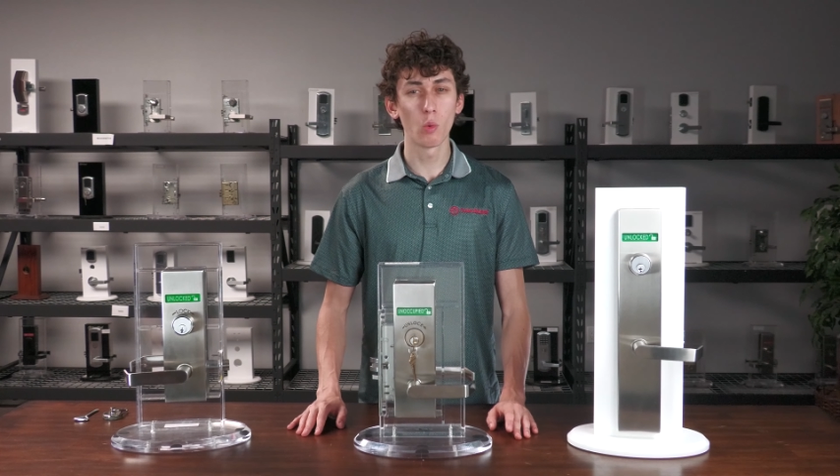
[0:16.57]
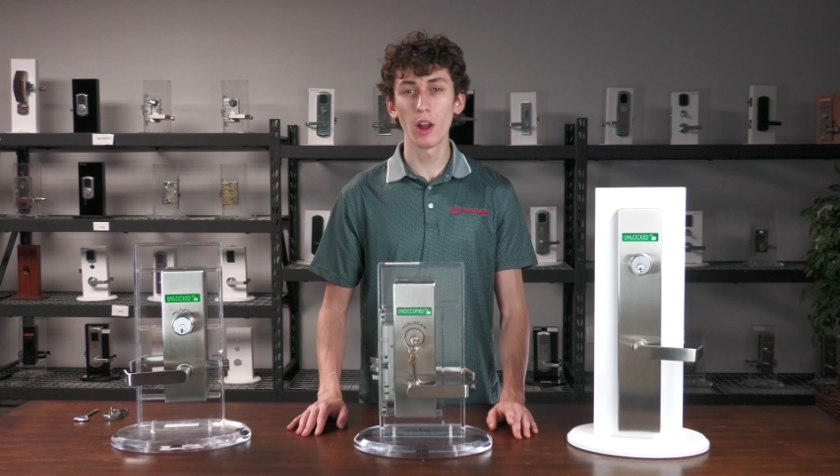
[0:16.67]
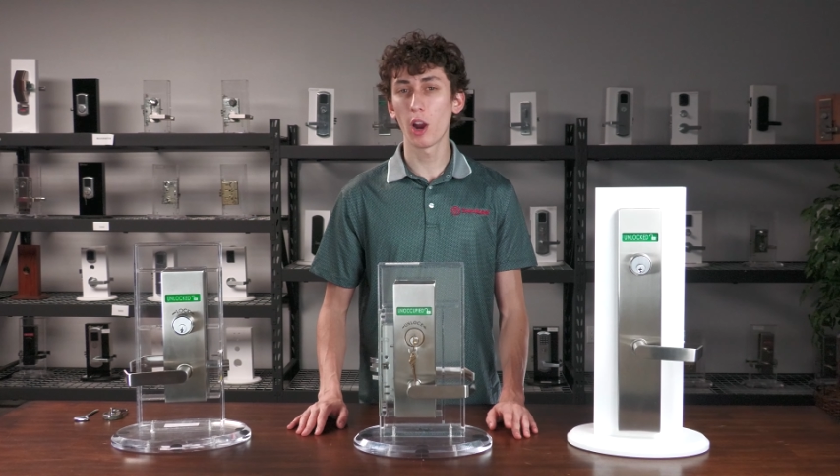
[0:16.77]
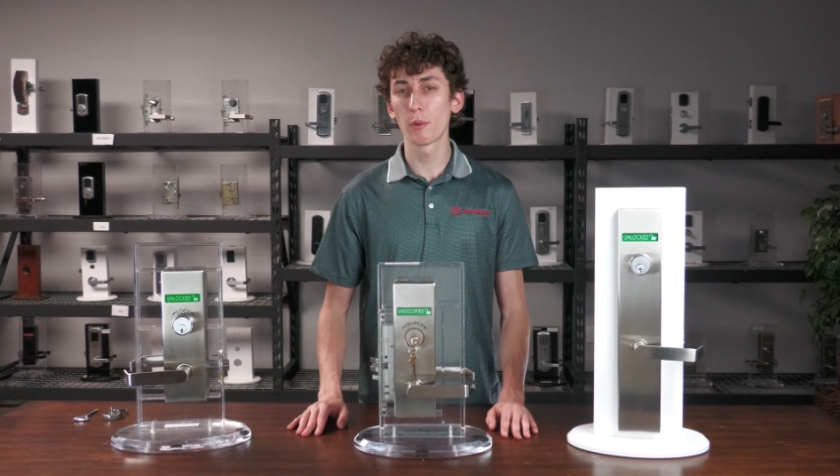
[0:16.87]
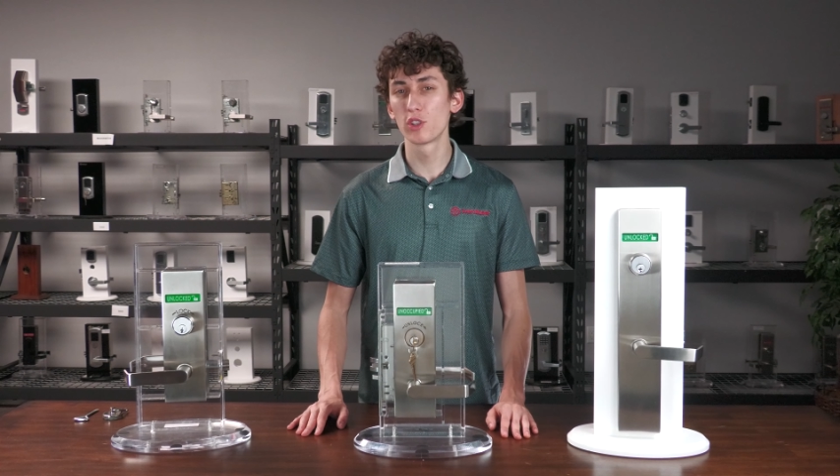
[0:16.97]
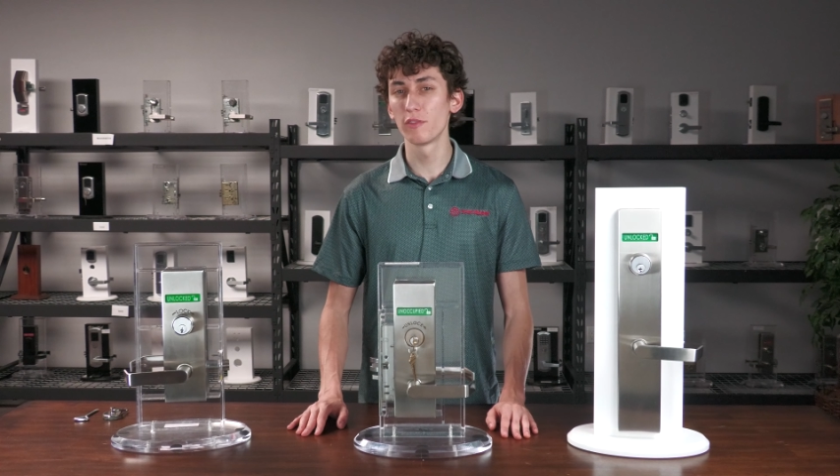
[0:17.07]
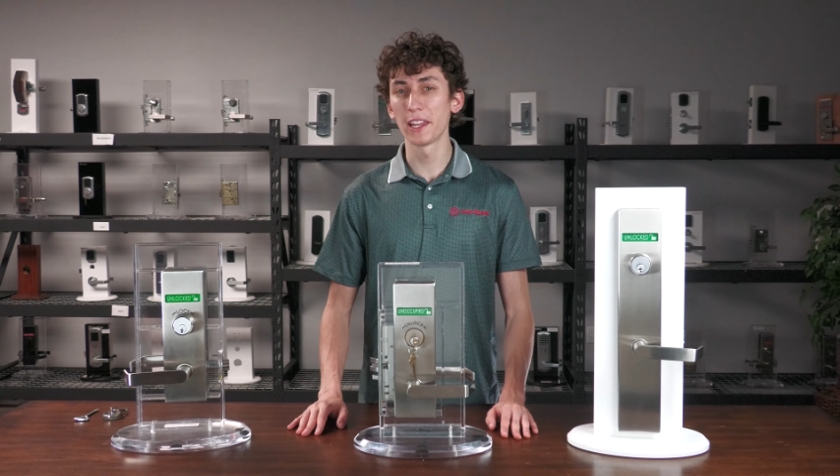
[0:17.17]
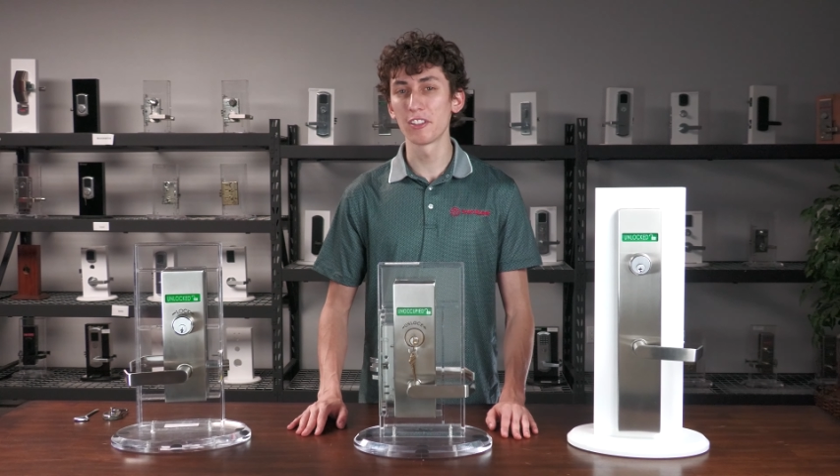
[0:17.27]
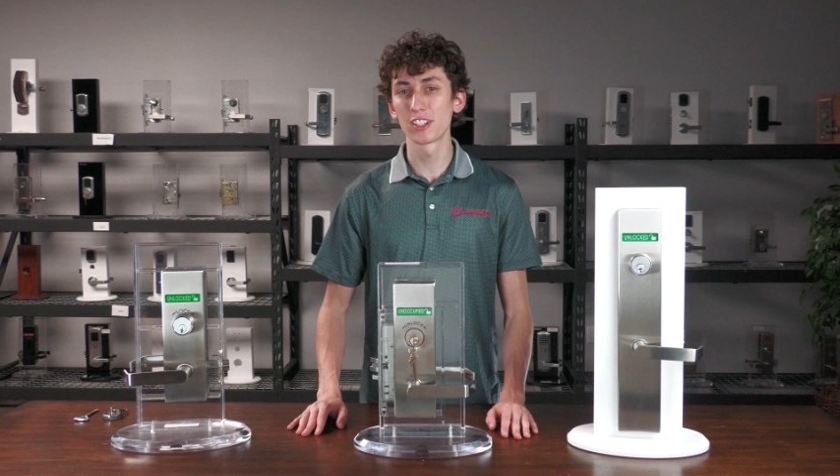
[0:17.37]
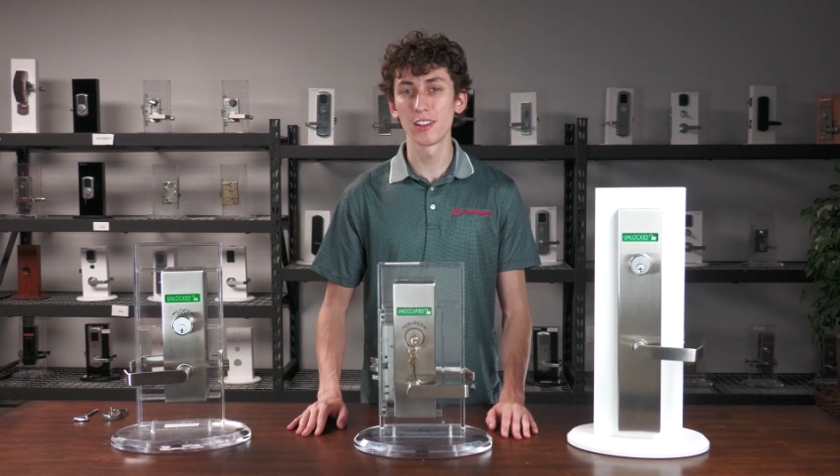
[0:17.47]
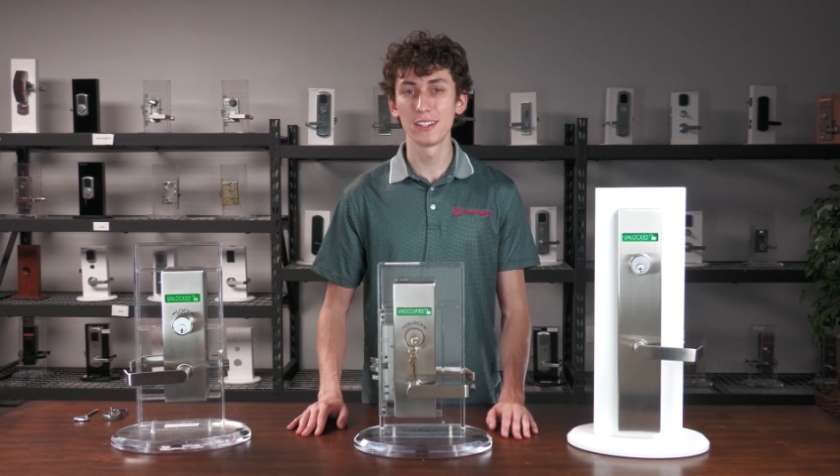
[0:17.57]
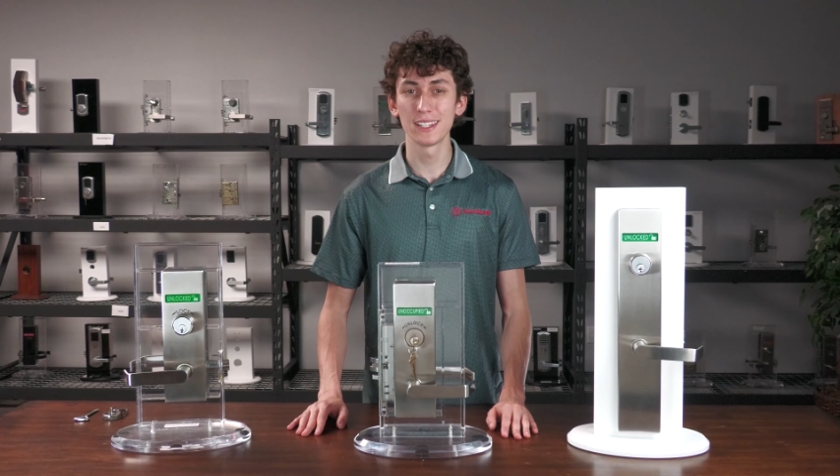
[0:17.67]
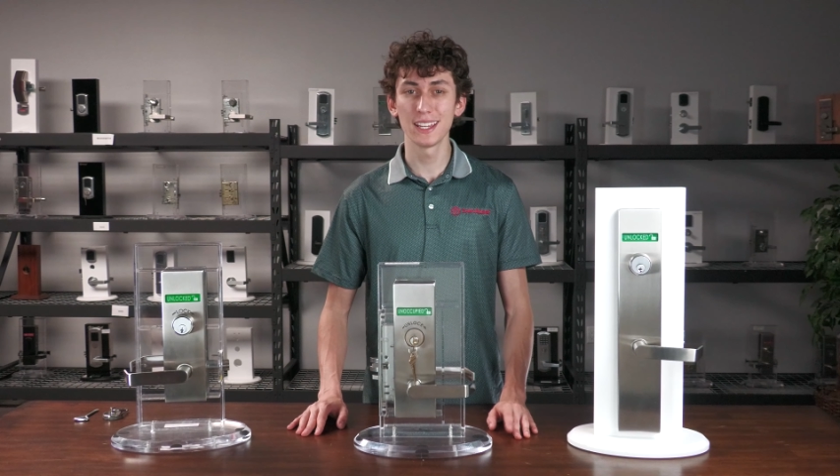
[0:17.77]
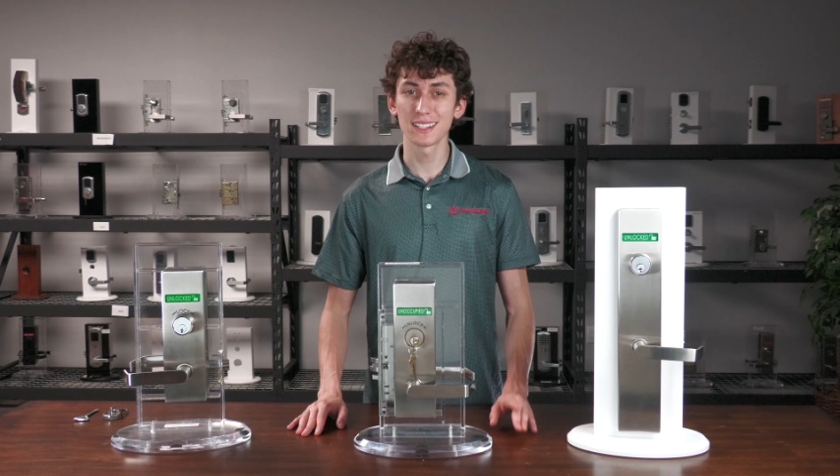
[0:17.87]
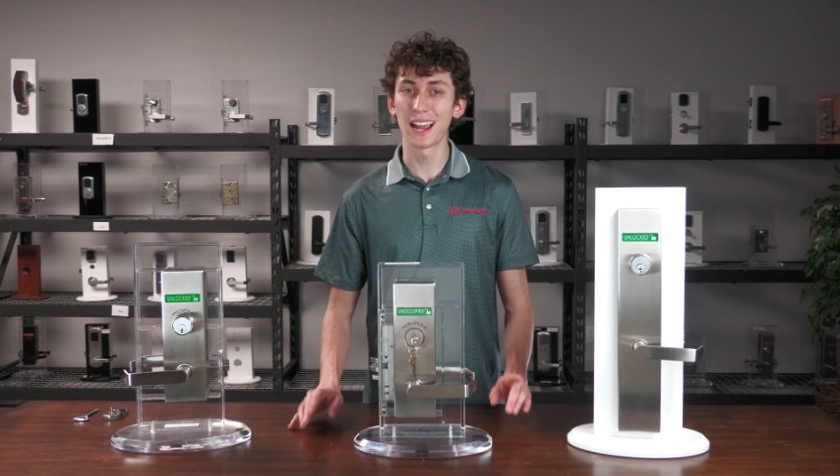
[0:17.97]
what our Rejuvenator series is,